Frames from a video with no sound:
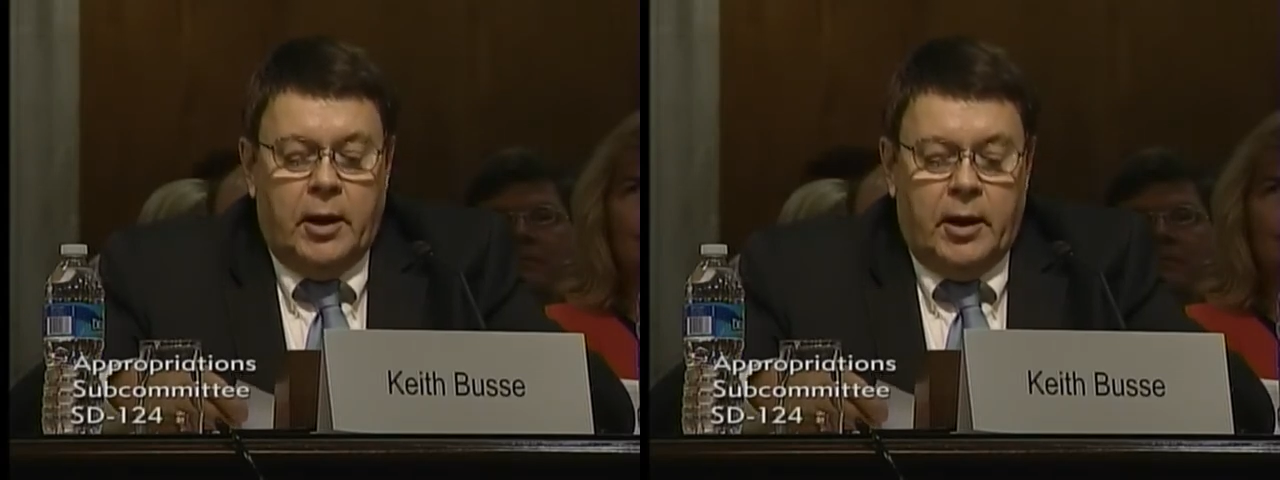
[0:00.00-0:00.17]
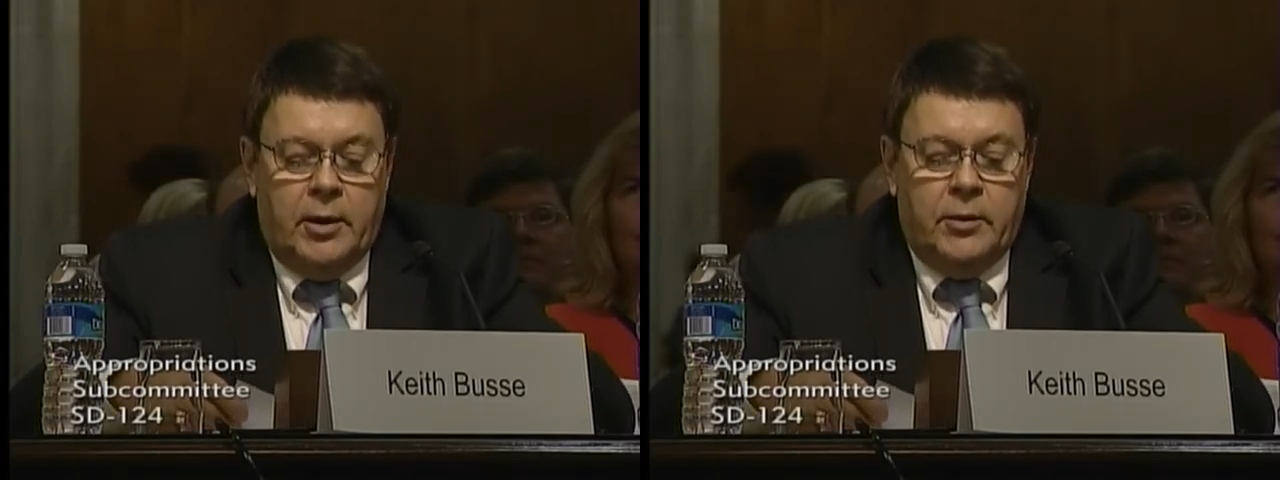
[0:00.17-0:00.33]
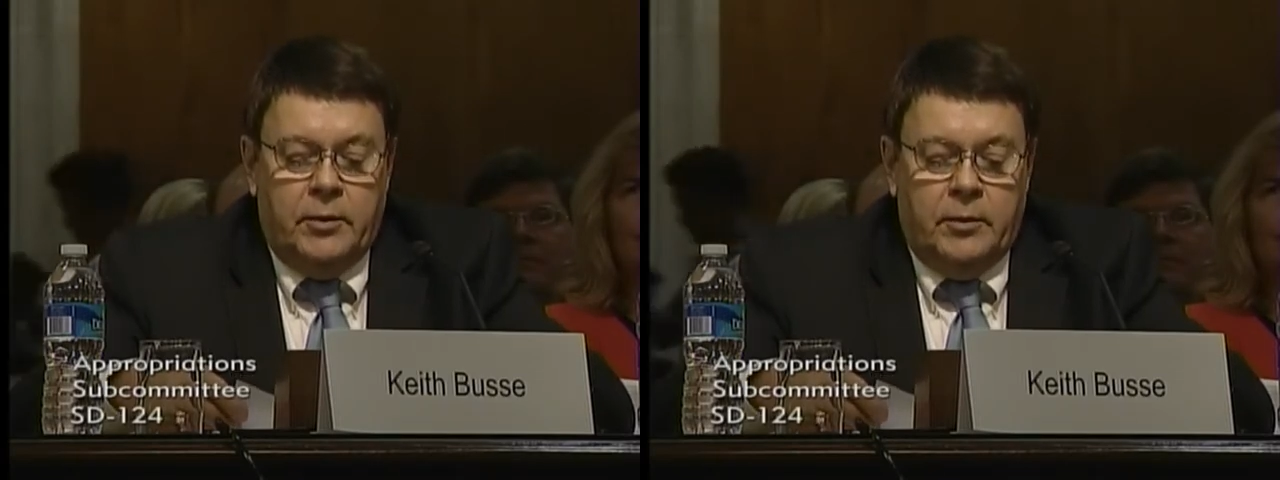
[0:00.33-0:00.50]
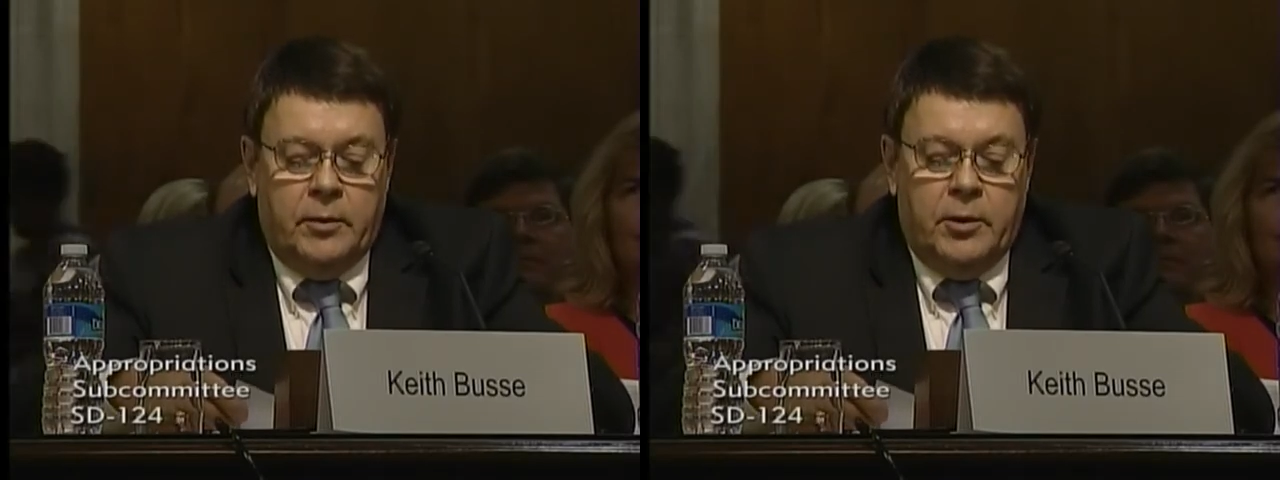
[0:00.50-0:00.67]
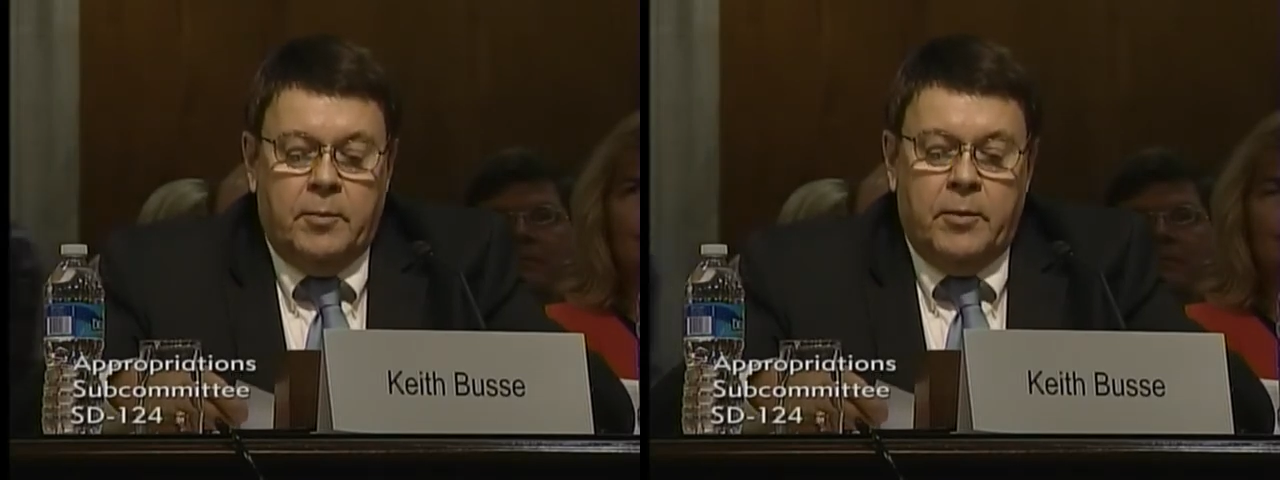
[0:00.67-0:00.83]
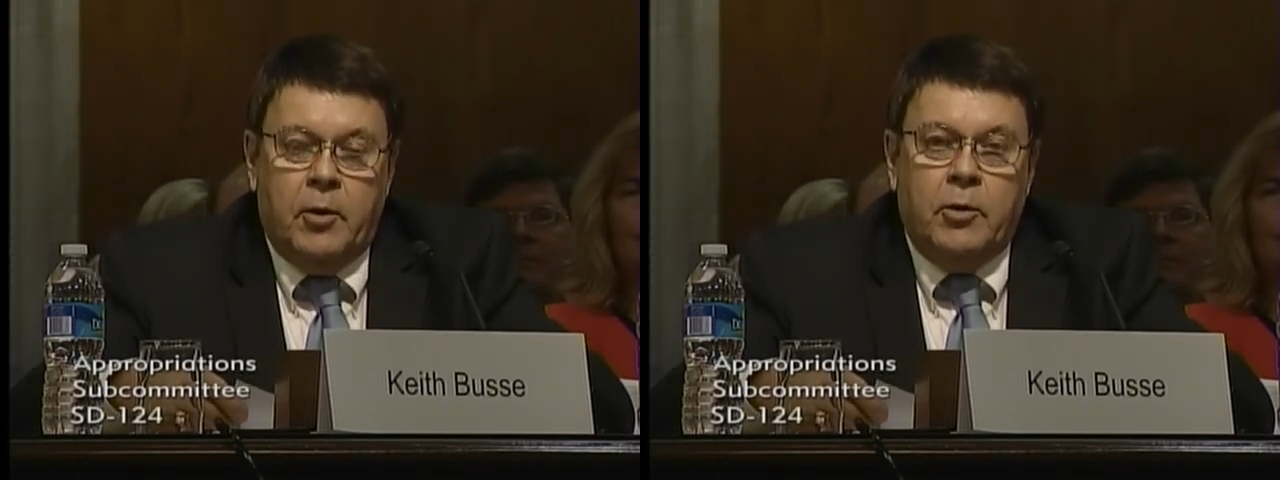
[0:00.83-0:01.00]
and
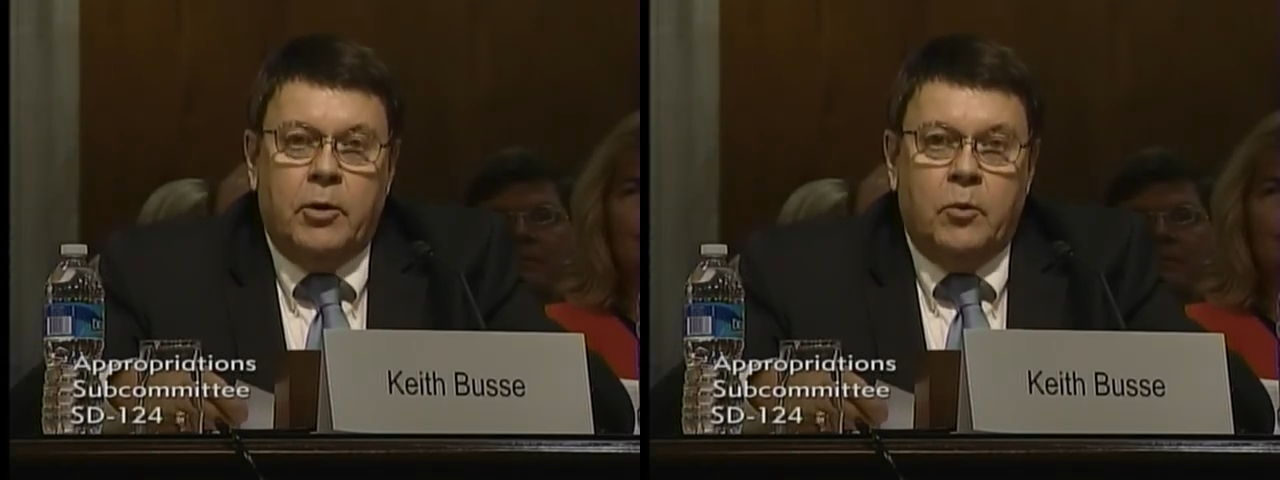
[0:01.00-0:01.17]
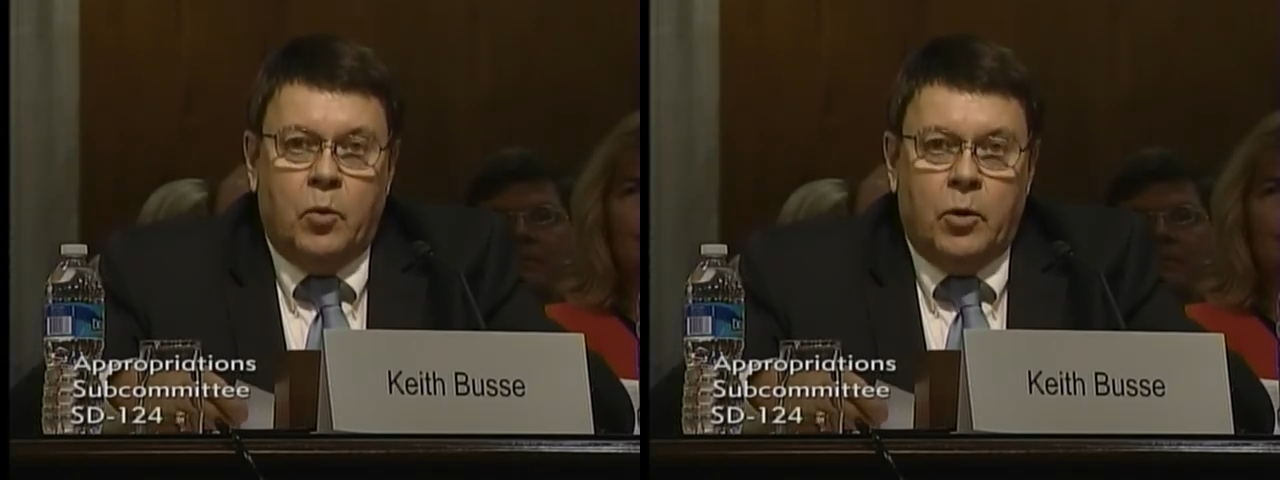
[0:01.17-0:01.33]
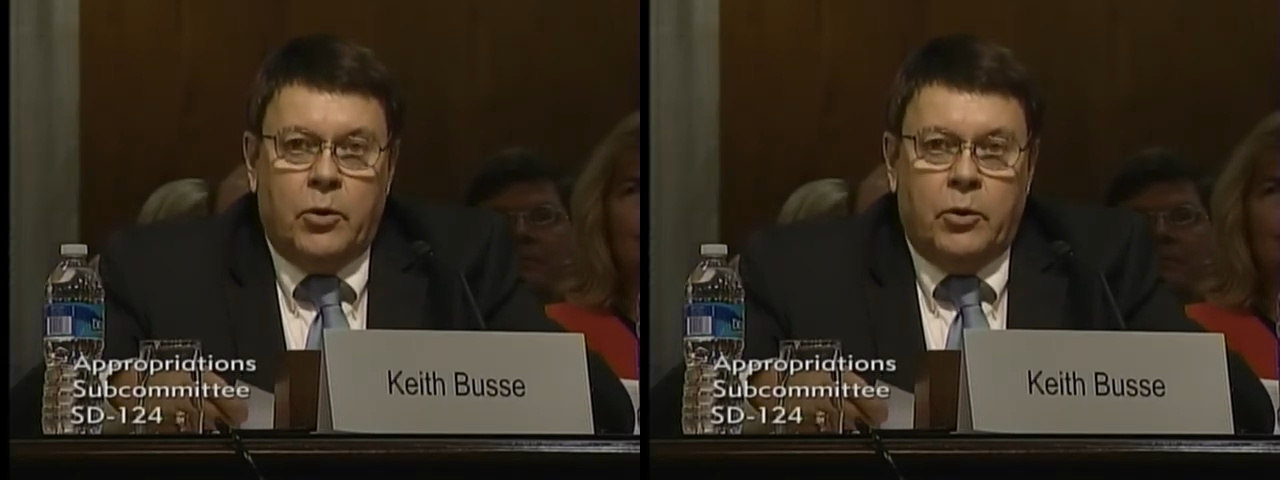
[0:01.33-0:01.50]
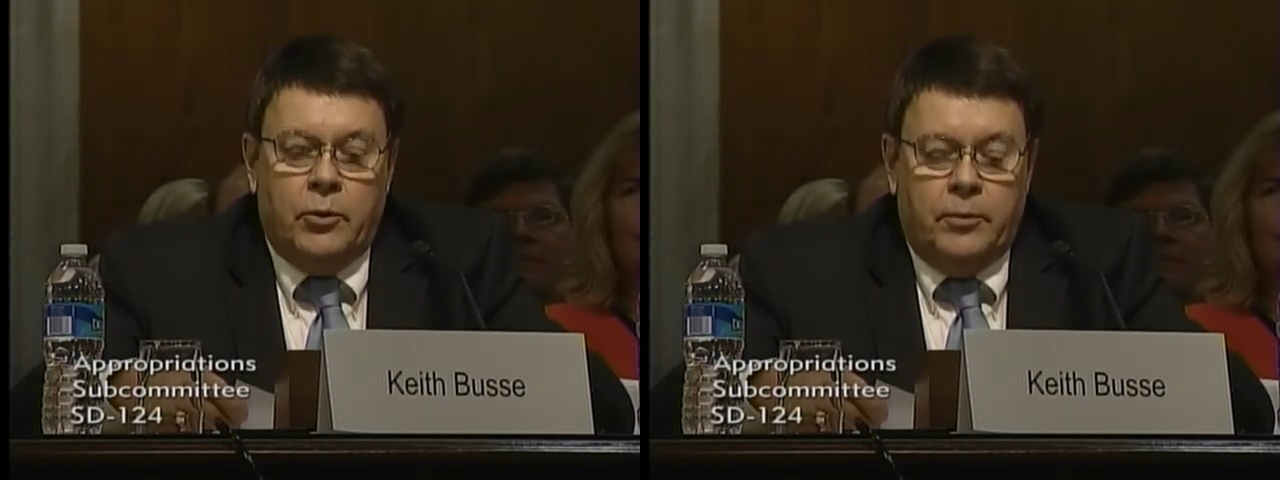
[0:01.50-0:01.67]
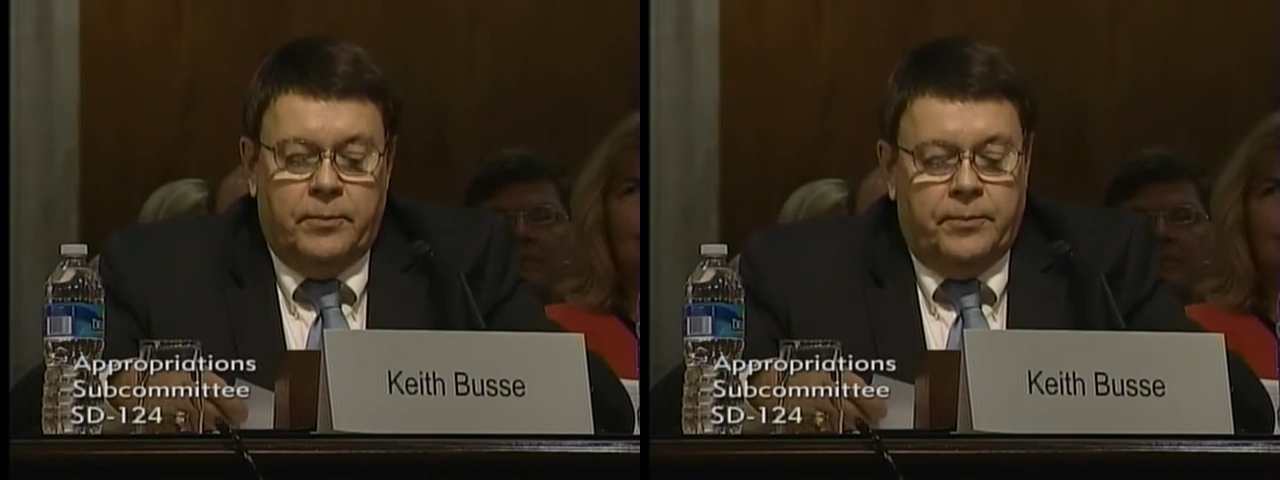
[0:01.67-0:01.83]
the American worker.